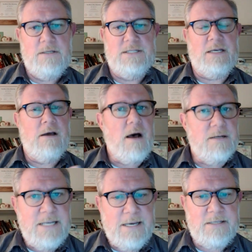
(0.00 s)
Does the
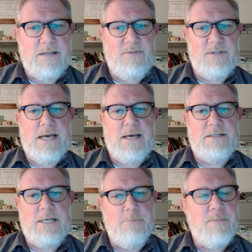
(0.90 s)
context of a
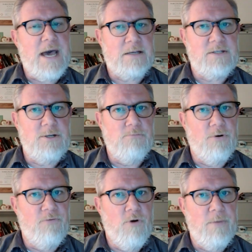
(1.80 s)
test impact student
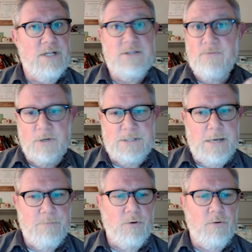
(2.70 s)
performance, for
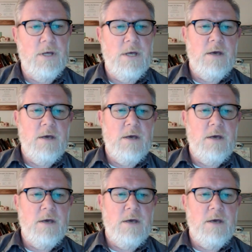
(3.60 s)
example?